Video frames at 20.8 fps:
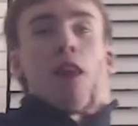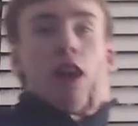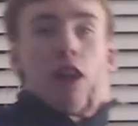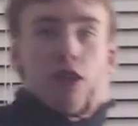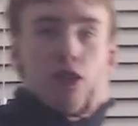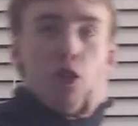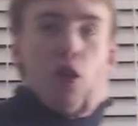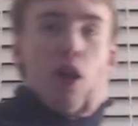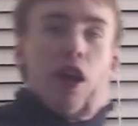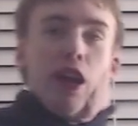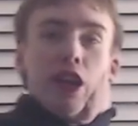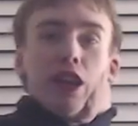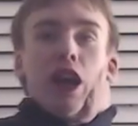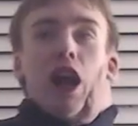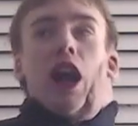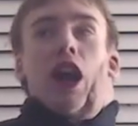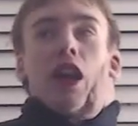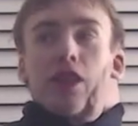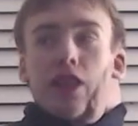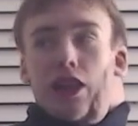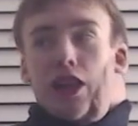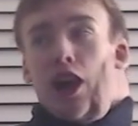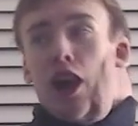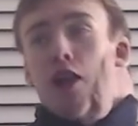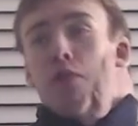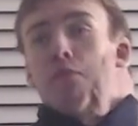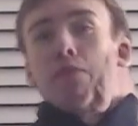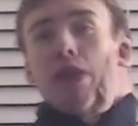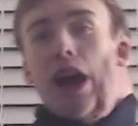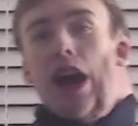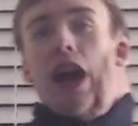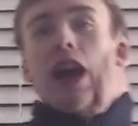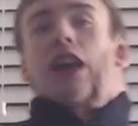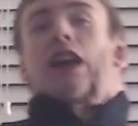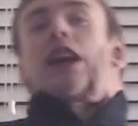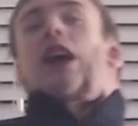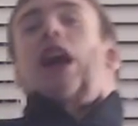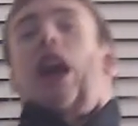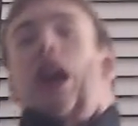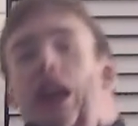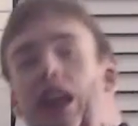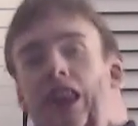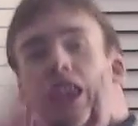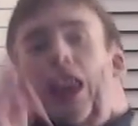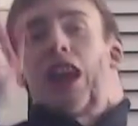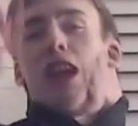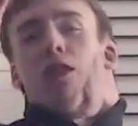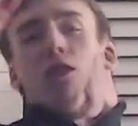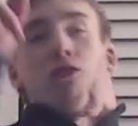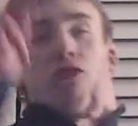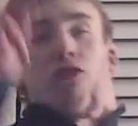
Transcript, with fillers: So I decided to come back and kill